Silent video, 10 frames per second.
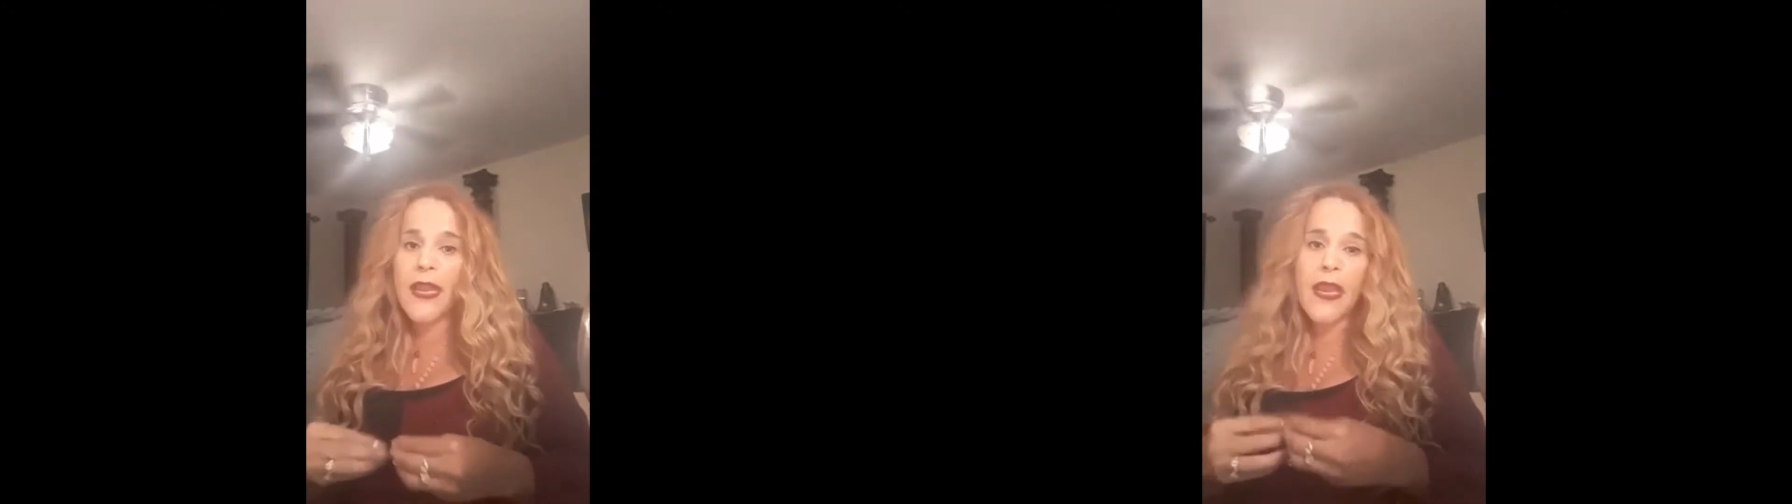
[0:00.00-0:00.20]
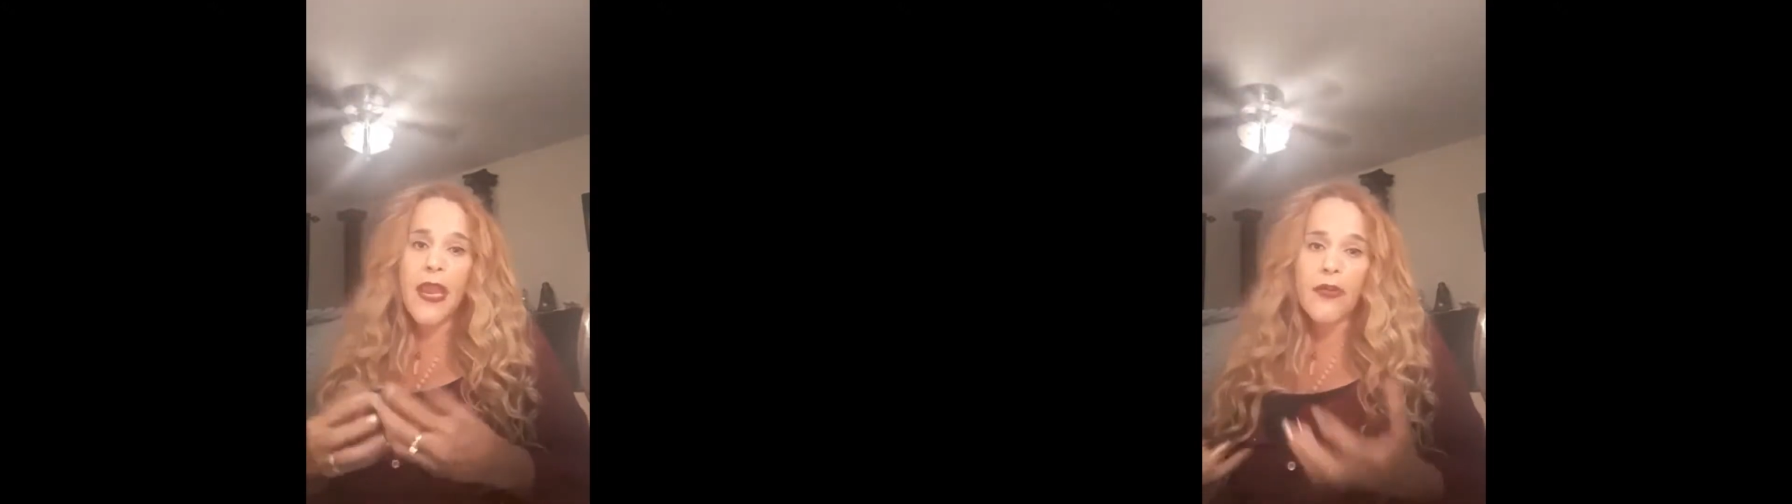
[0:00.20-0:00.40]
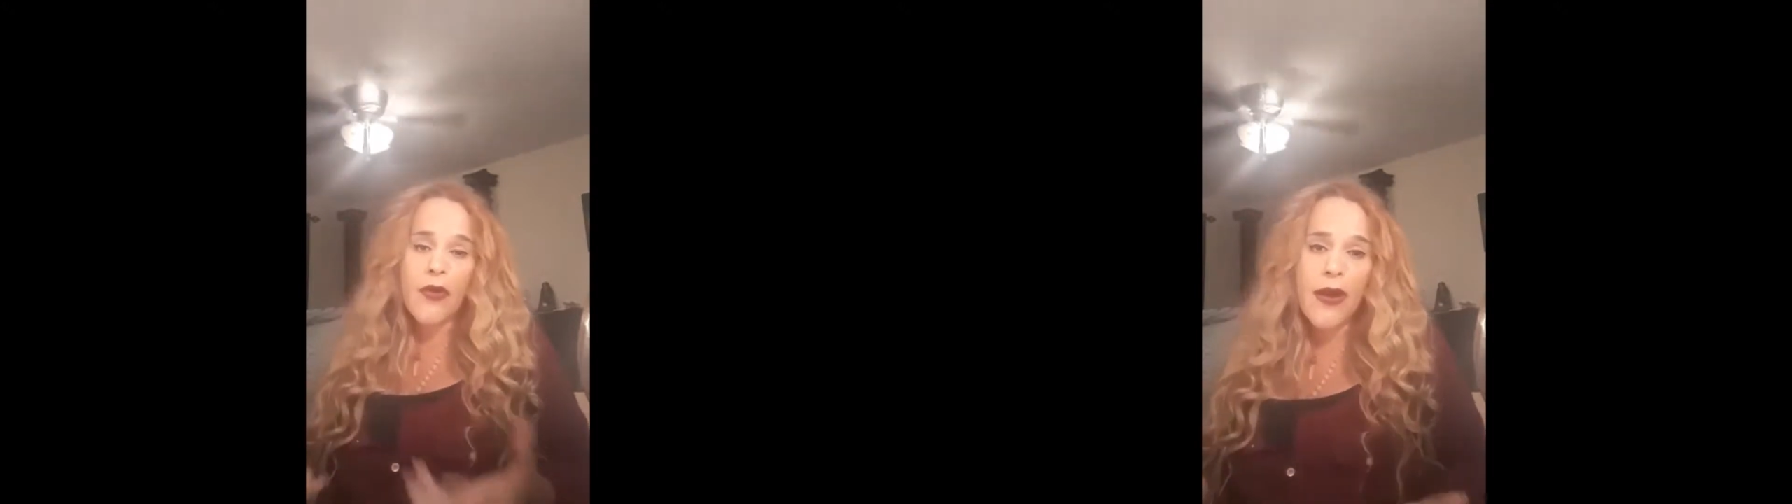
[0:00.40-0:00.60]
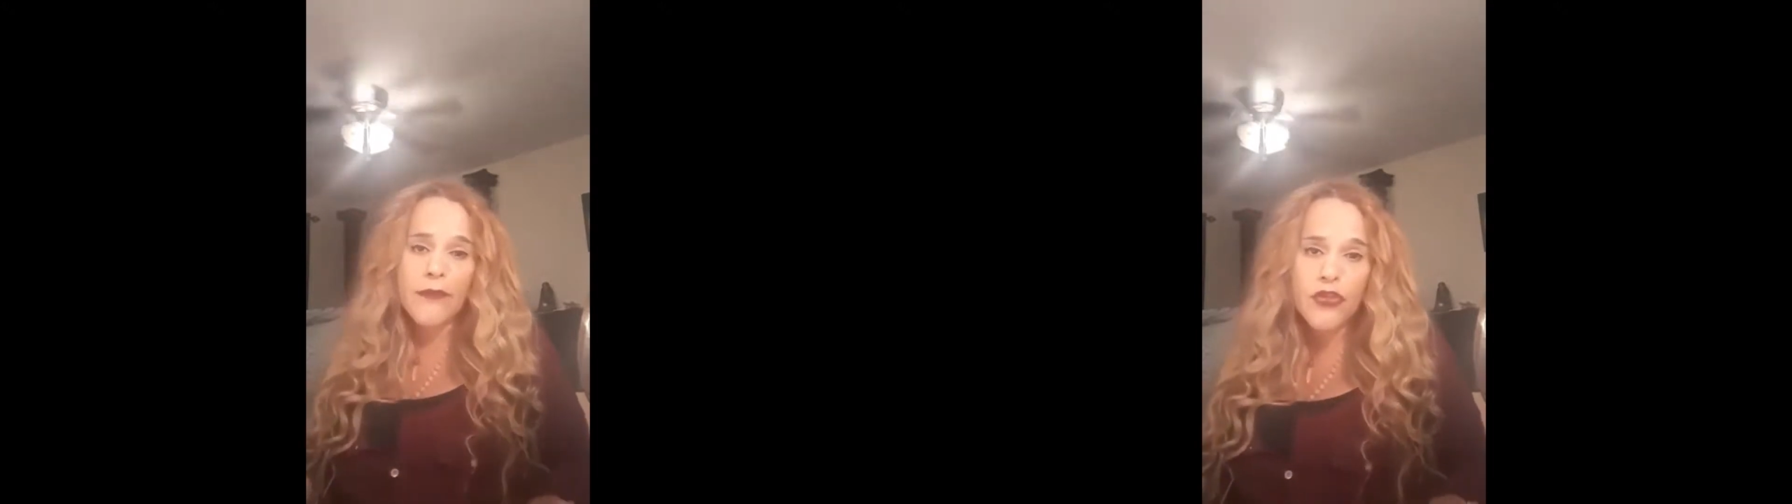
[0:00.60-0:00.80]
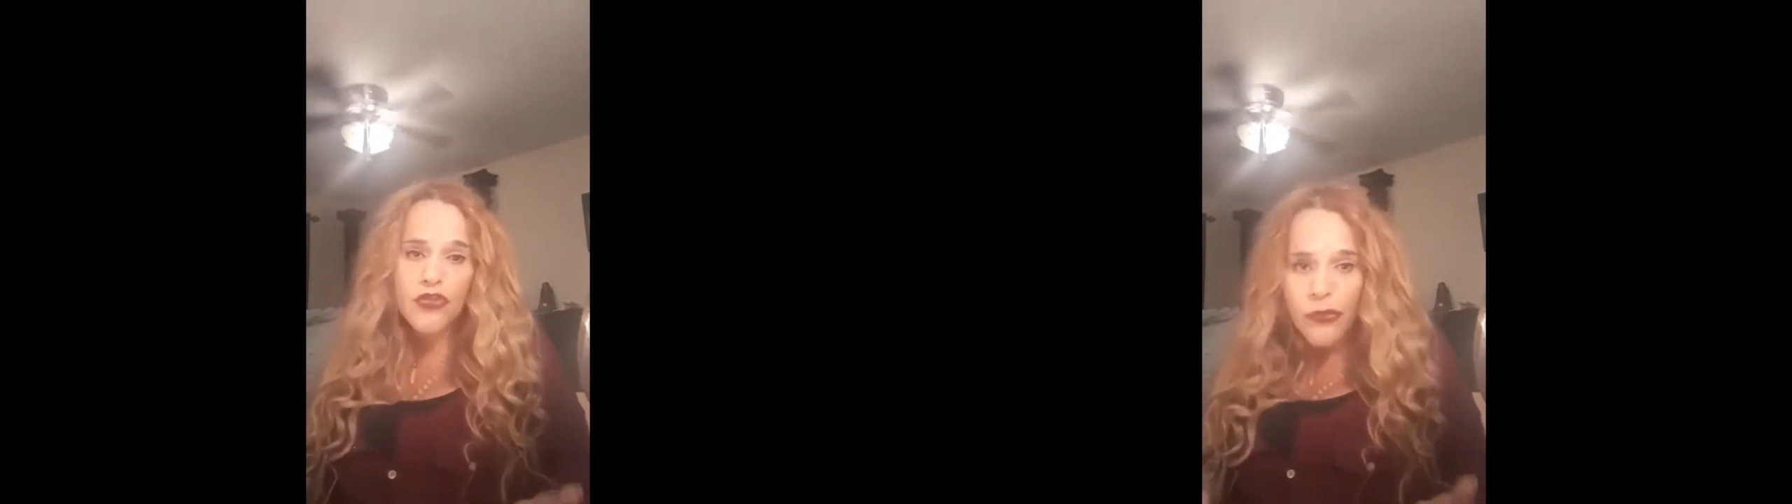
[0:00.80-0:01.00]
hey, I don't
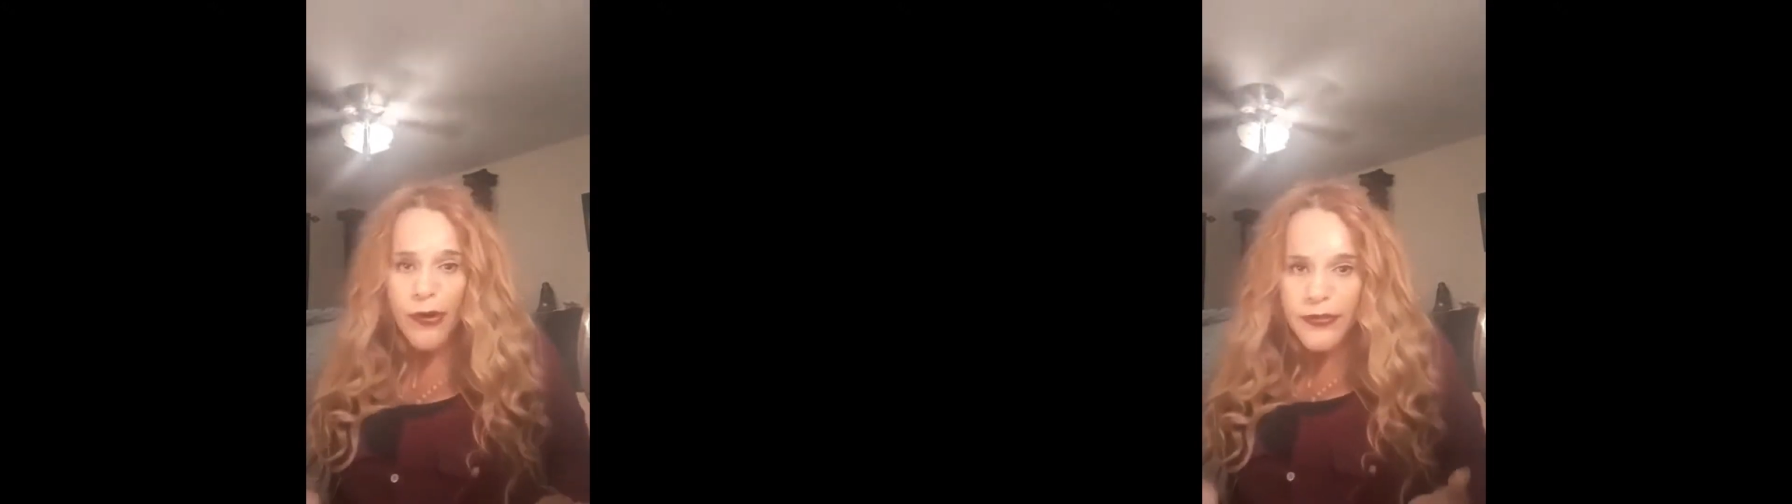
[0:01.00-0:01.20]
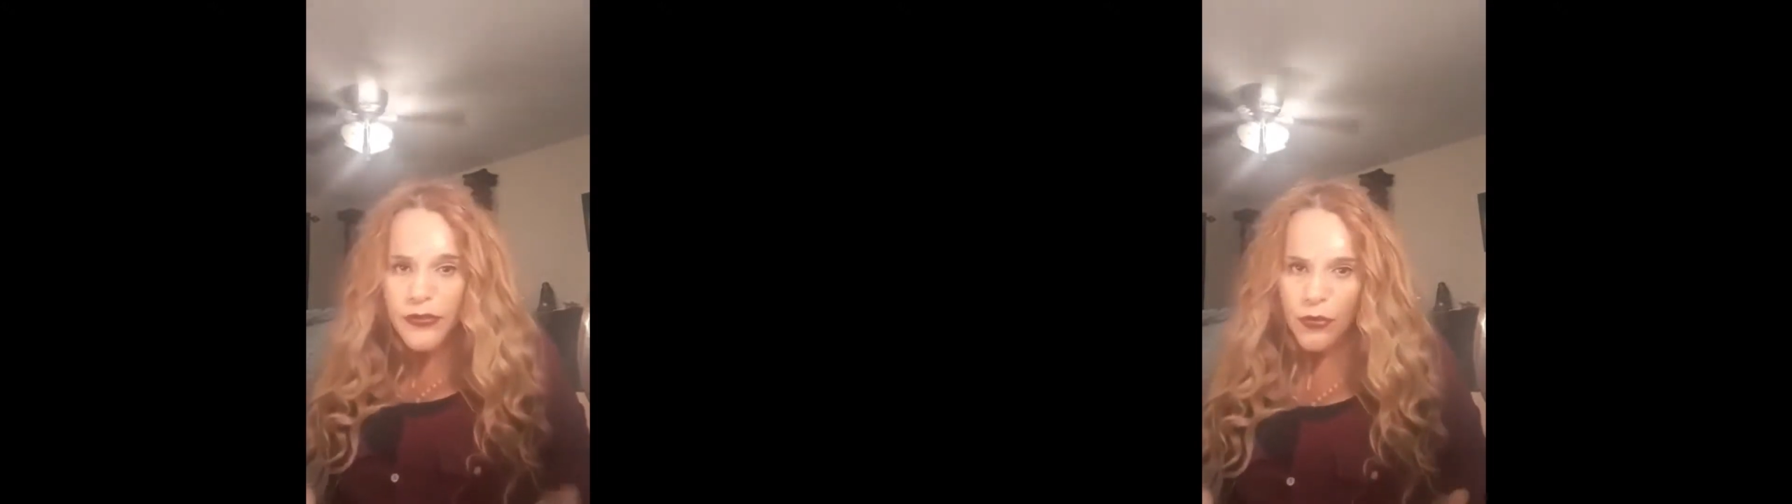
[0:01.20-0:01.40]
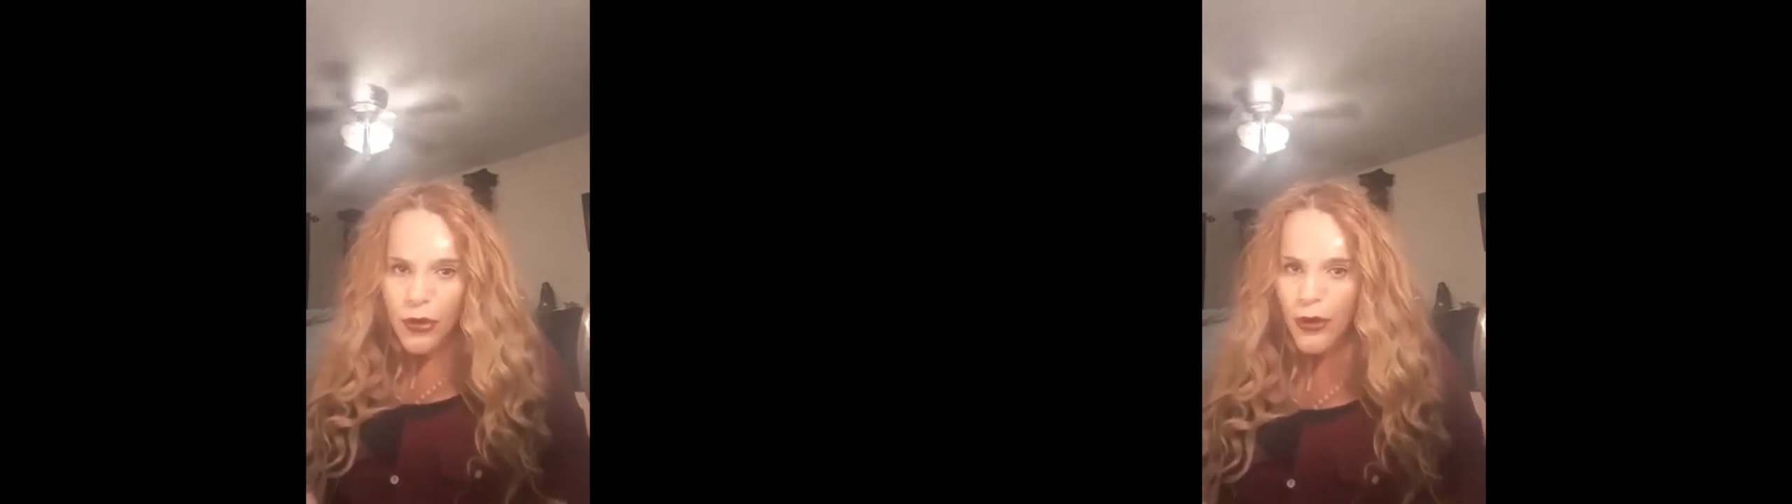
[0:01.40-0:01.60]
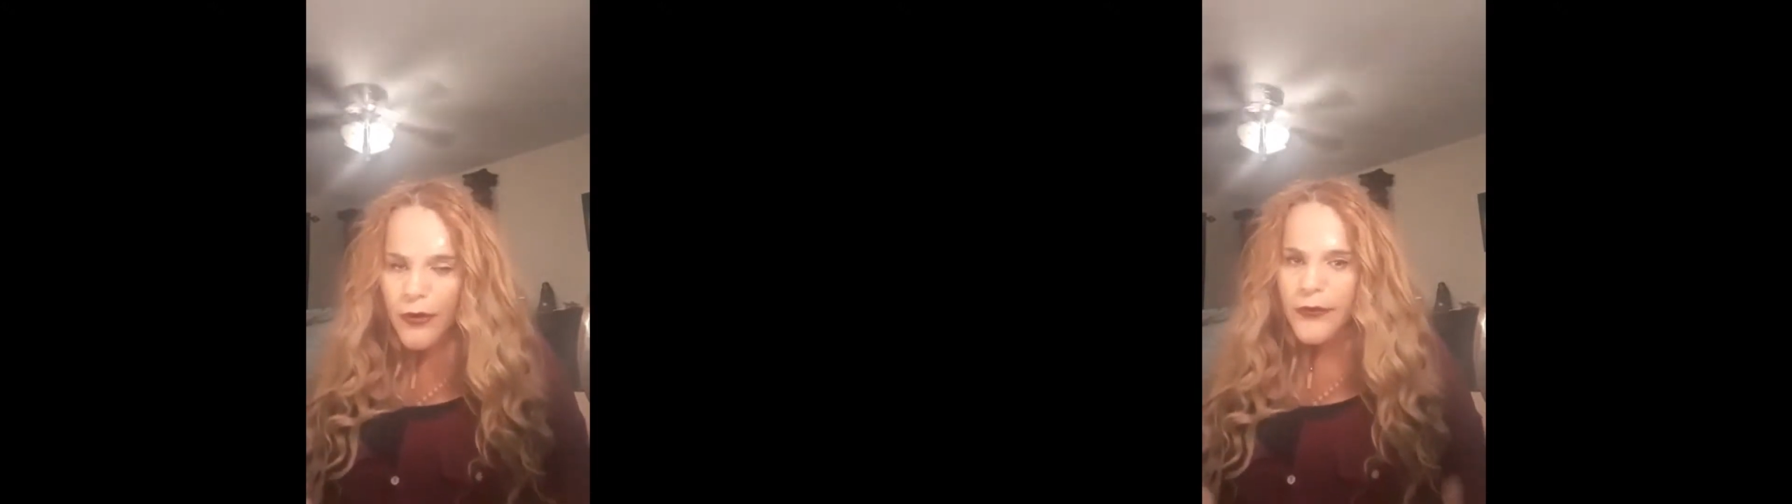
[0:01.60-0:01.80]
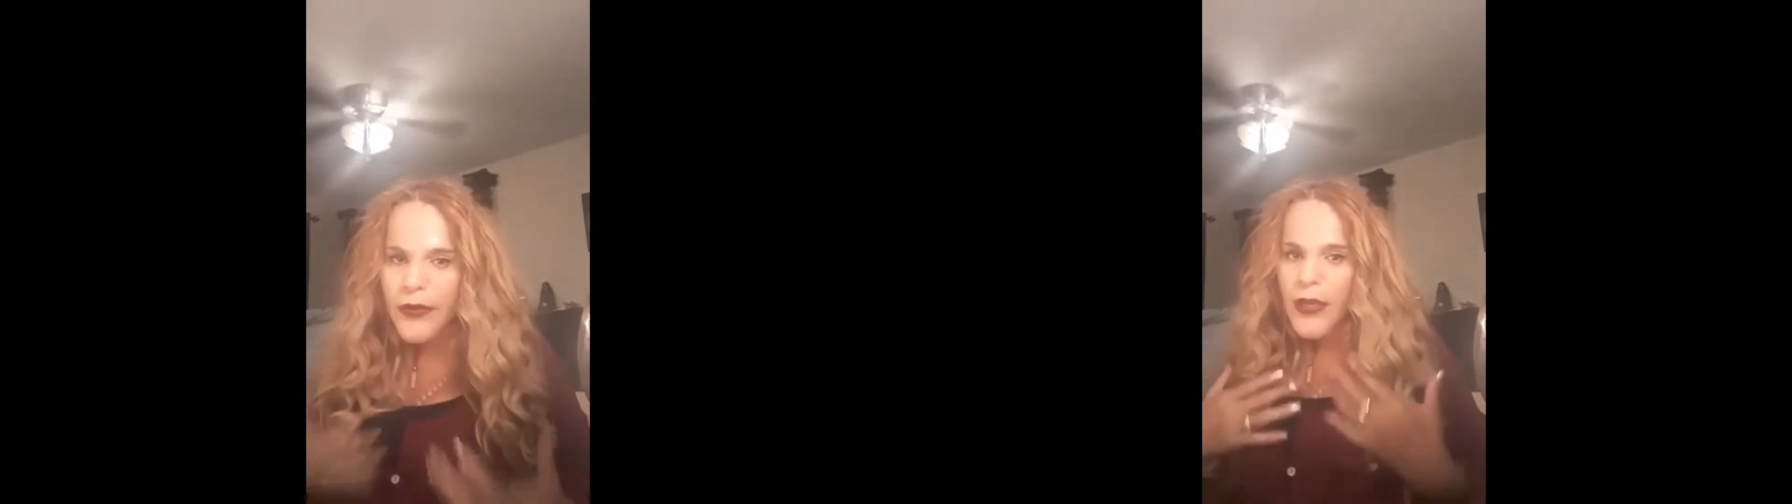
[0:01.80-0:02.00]
have to try so
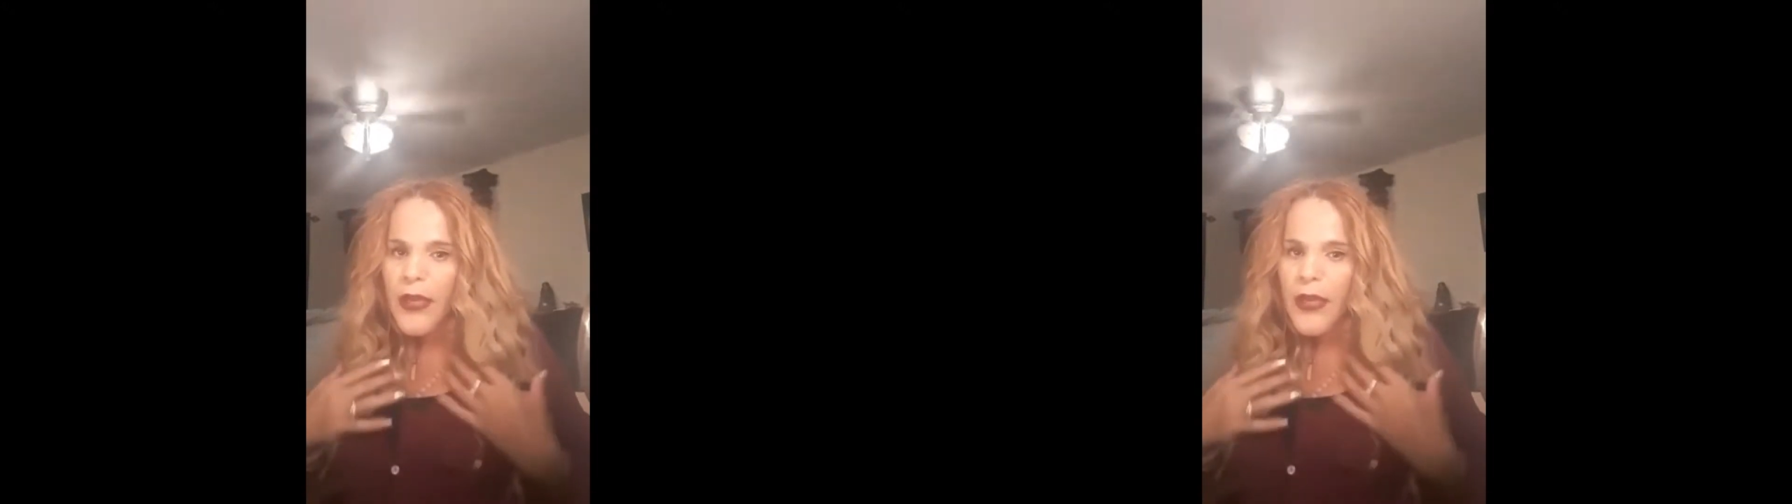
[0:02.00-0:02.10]
hard.